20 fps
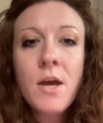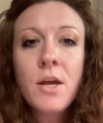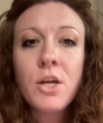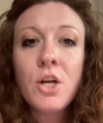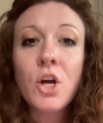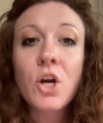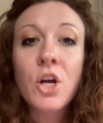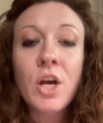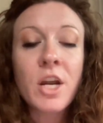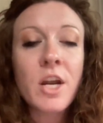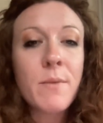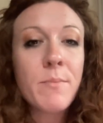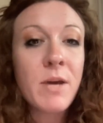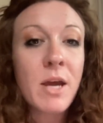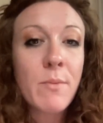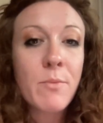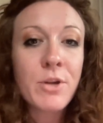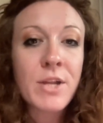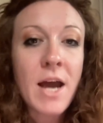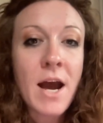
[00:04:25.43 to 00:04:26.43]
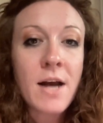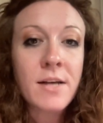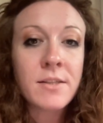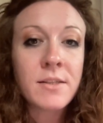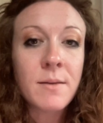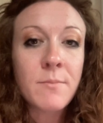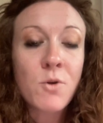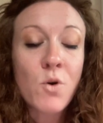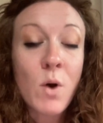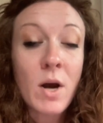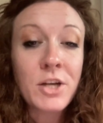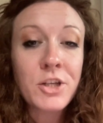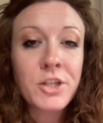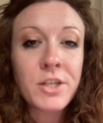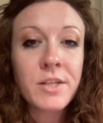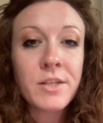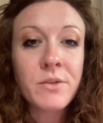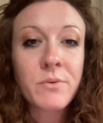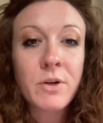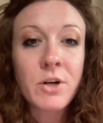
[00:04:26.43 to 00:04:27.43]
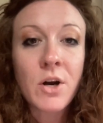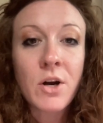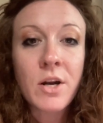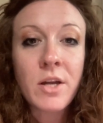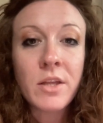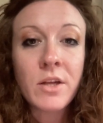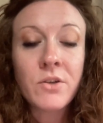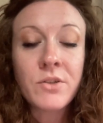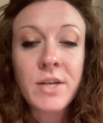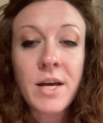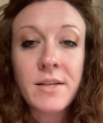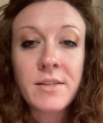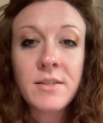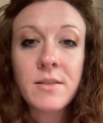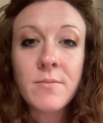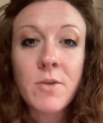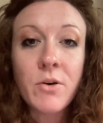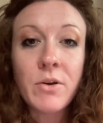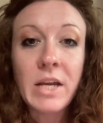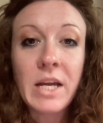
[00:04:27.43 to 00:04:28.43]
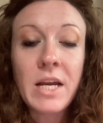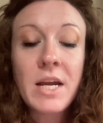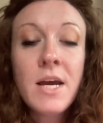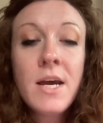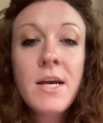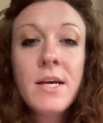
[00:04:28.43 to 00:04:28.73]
you're going to be able to ask them questions regarding their testimony.